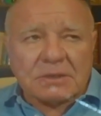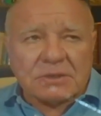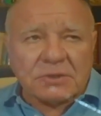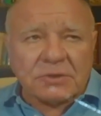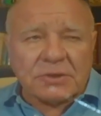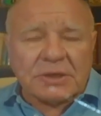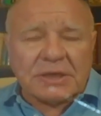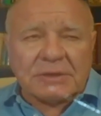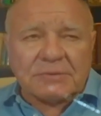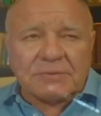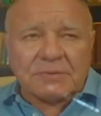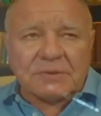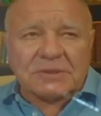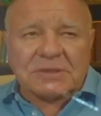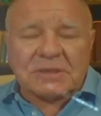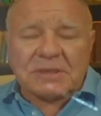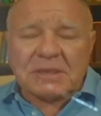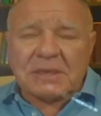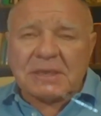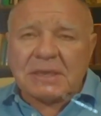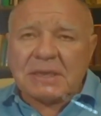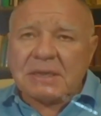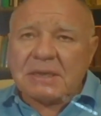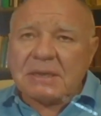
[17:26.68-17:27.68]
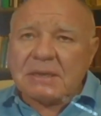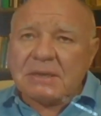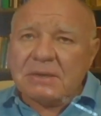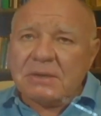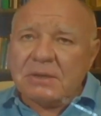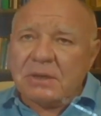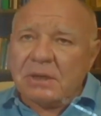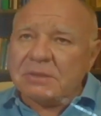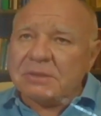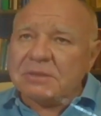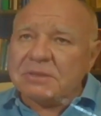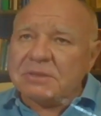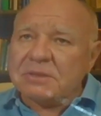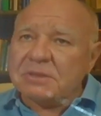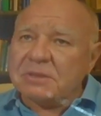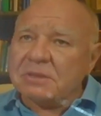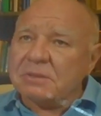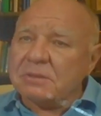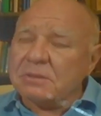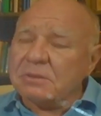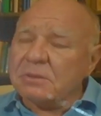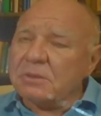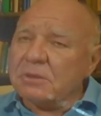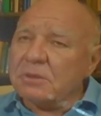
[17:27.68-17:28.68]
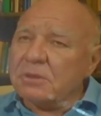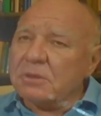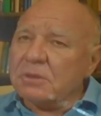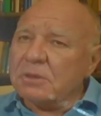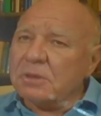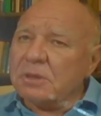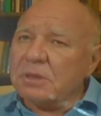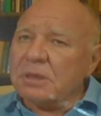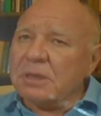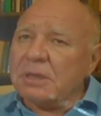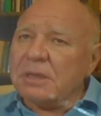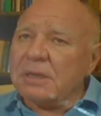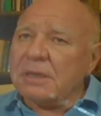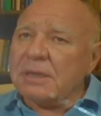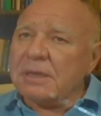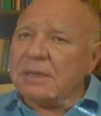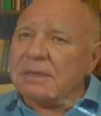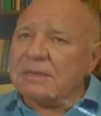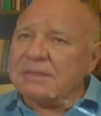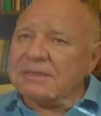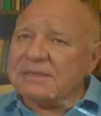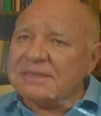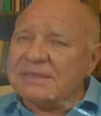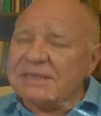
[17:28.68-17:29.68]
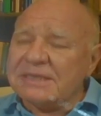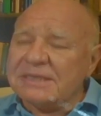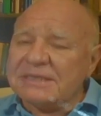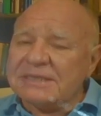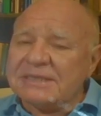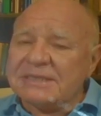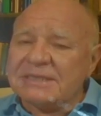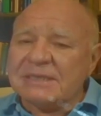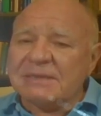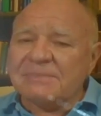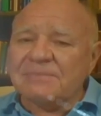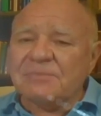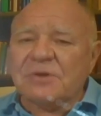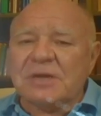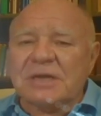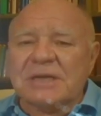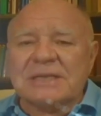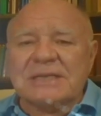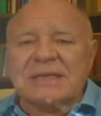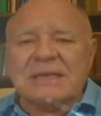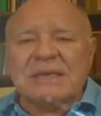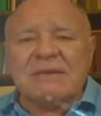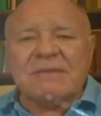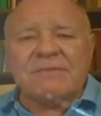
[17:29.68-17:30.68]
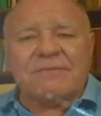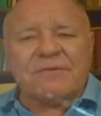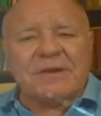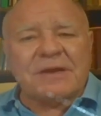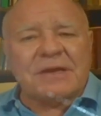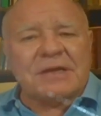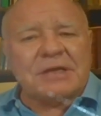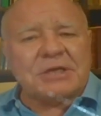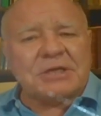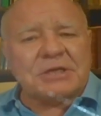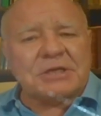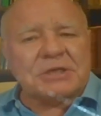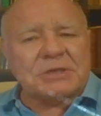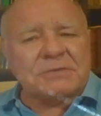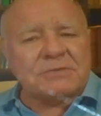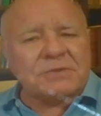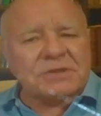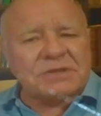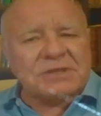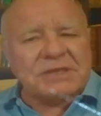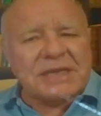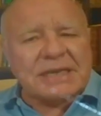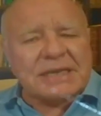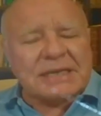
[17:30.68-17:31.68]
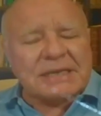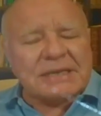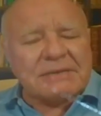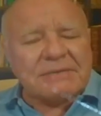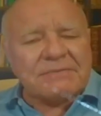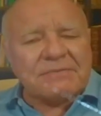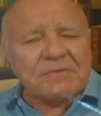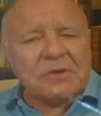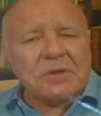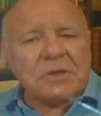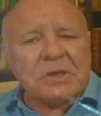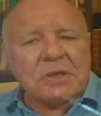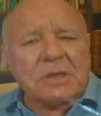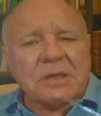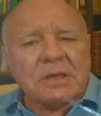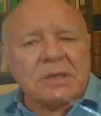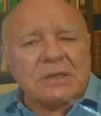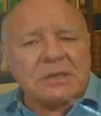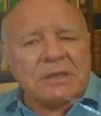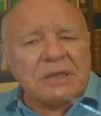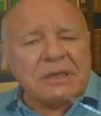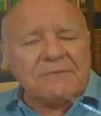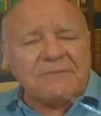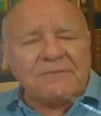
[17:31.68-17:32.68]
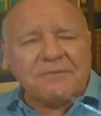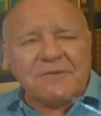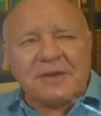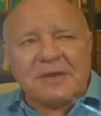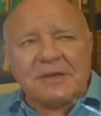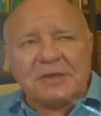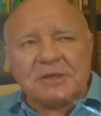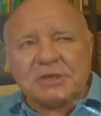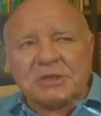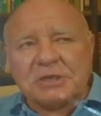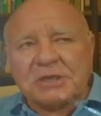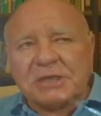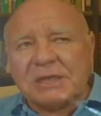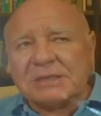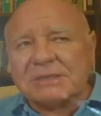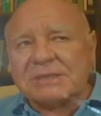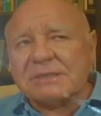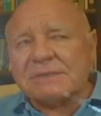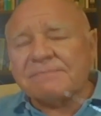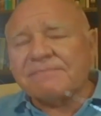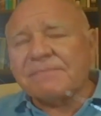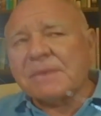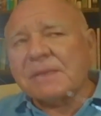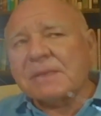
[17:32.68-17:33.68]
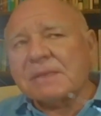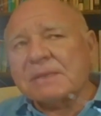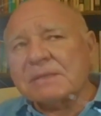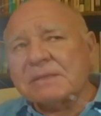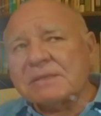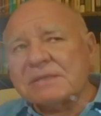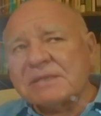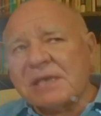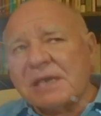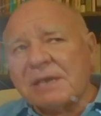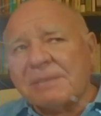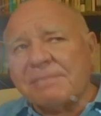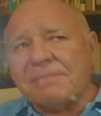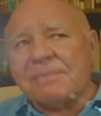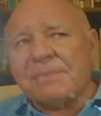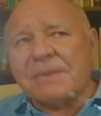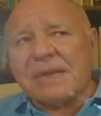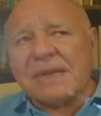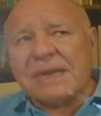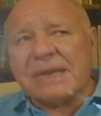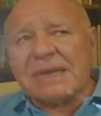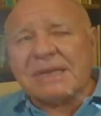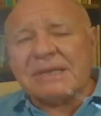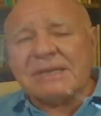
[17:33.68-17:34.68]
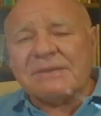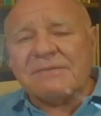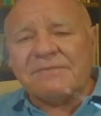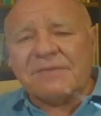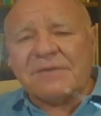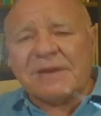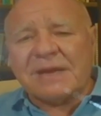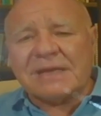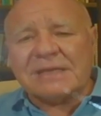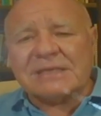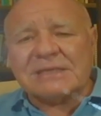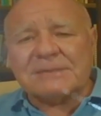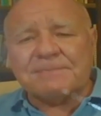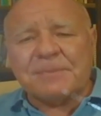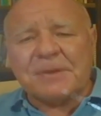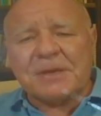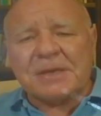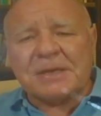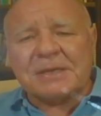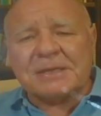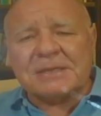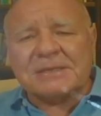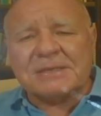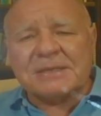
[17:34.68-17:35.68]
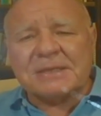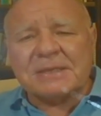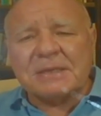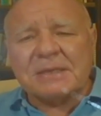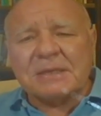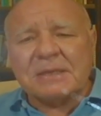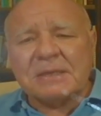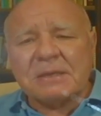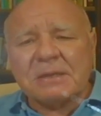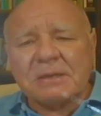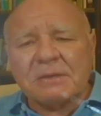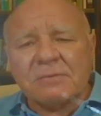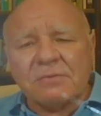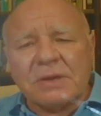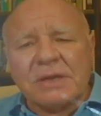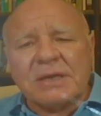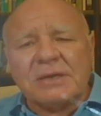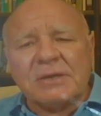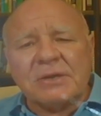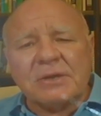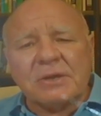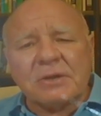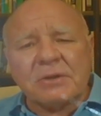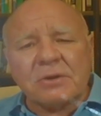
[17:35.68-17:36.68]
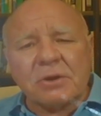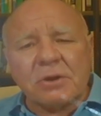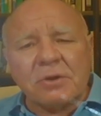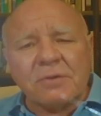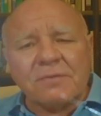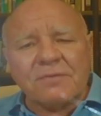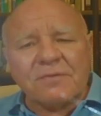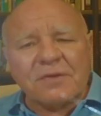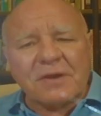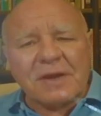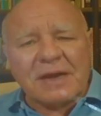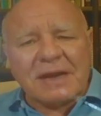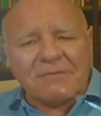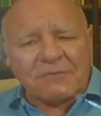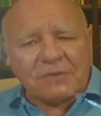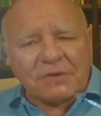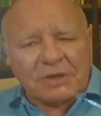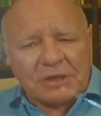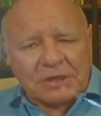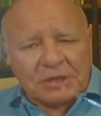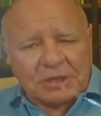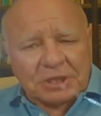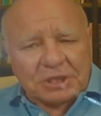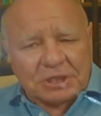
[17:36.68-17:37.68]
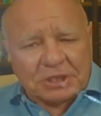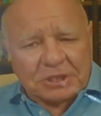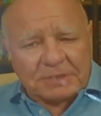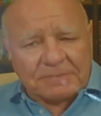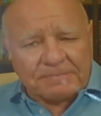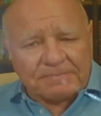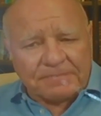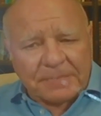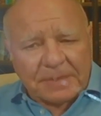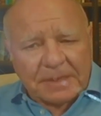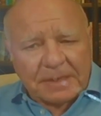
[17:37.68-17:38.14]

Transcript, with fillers: So it was not uh, a system where deflation was negative. Deflation has some negative aspects when you're over leveraged.